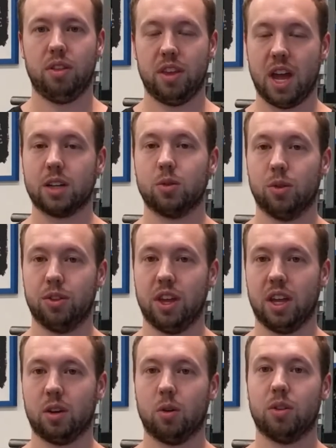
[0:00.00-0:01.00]
the actual
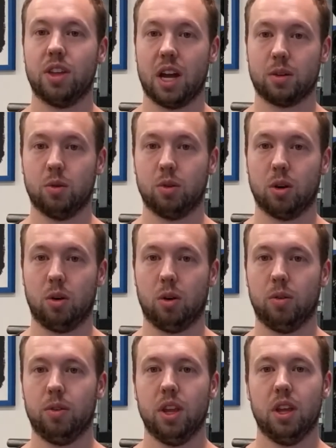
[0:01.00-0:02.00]
thing or the actual
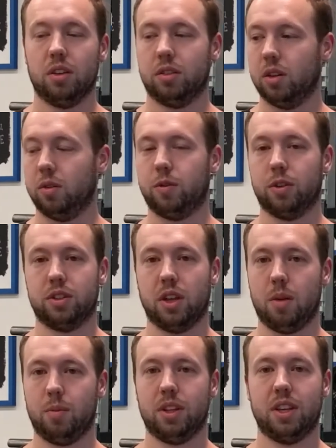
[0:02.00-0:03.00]
goal. So for
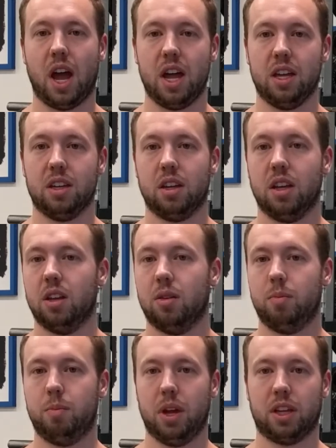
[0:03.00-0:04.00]
some, a diet,
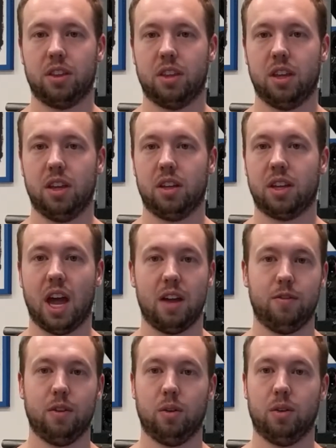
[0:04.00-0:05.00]
pick the
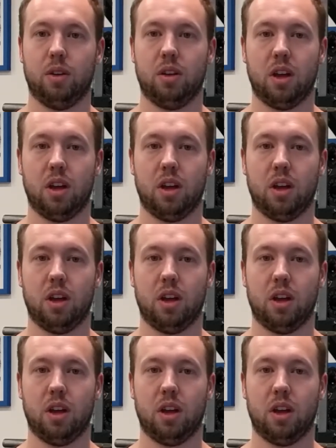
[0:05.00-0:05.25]
cat food.